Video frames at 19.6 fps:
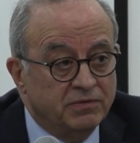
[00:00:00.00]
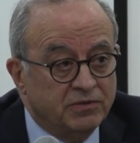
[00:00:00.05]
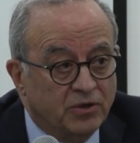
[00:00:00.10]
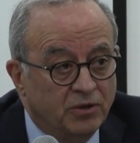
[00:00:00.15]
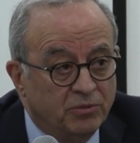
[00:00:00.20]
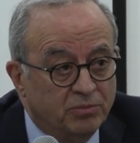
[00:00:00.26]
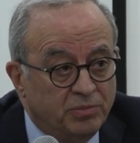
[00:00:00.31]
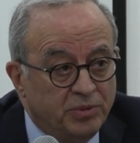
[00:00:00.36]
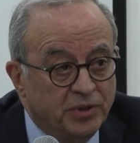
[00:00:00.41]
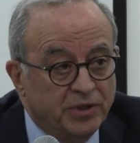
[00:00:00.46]

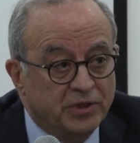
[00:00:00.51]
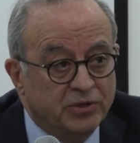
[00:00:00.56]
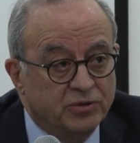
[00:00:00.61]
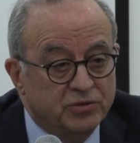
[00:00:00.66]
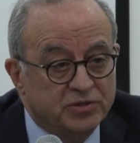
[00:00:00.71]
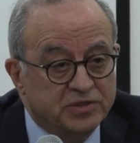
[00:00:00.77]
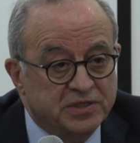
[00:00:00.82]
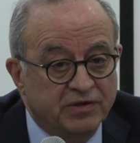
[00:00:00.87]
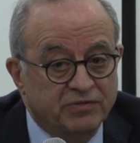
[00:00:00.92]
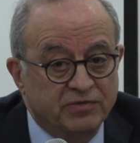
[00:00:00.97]
compared
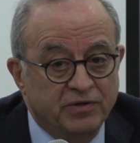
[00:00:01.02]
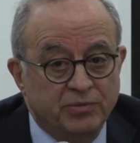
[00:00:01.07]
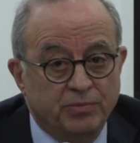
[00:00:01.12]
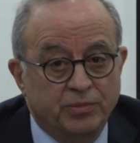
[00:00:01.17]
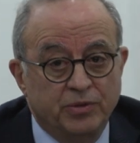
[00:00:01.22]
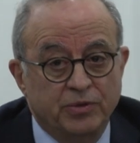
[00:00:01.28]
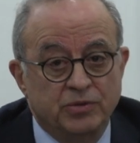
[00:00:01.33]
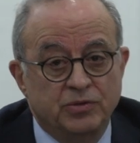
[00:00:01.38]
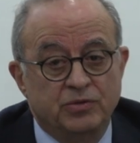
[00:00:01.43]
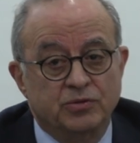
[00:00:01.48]
to
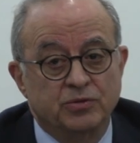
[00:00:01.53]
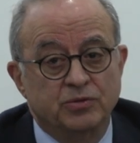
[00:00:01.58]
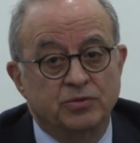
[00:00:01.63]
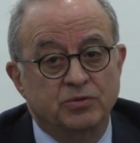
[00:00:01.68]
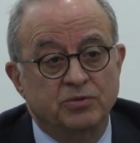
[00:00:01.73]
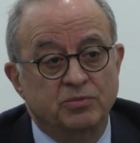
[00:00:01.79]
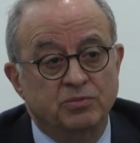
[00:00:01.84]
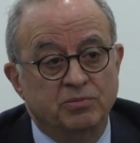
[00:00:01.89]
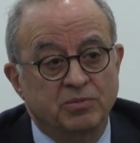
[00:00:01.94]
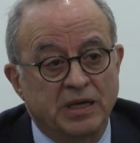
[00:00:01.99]

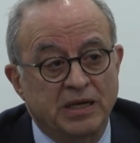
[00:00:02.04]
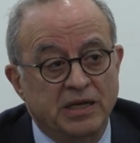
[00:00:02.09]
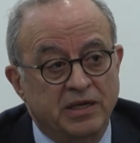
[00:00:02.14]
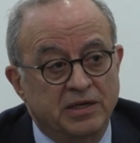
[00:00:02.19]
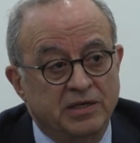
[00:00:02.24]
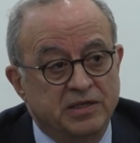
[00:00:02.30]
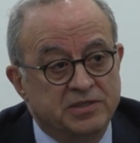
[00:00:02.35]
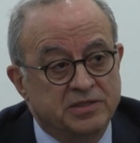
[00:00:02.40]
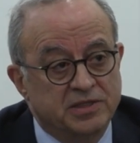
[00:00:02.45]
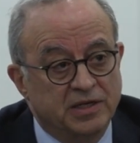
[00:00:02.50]
7.2
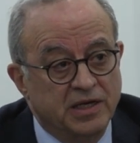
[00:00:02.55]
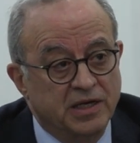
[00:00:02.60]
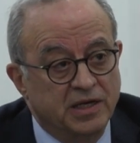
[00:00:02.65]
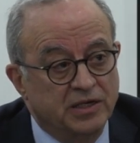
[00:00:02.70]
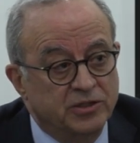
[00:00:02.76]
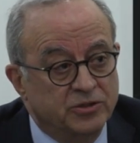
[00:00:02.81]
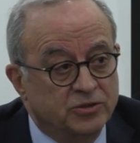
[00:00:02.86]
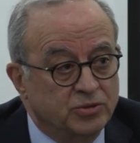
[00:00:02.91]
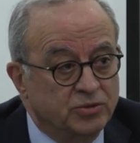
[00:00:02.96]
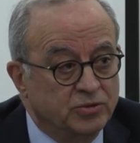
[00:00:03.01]
million
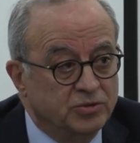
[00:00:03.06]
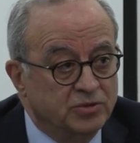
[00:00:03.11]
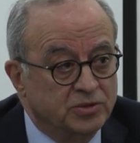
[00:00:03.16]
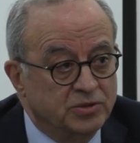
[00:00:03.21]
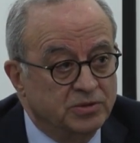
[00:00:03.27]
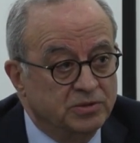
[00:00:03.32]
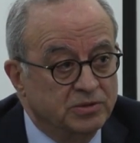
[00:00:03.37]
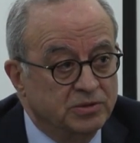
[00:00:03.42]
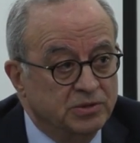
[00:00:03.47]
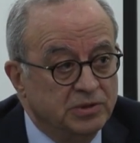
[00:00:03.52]
Israeli Jews